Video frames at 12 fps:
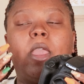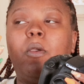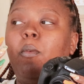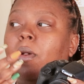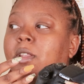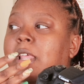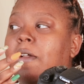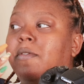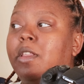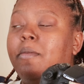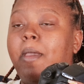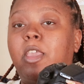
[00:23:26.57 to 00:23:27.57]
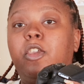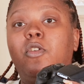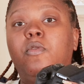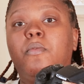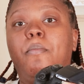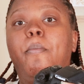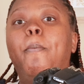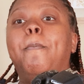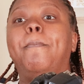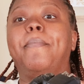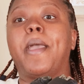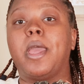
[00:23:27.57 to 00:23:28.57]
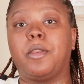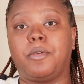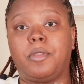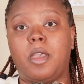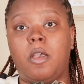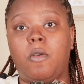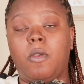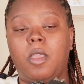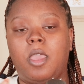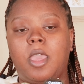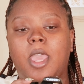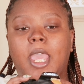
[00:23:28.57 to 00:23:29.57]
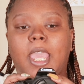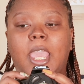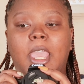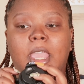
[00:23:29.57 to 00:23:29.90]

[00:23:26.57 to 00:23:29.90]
it will definitely make you better though.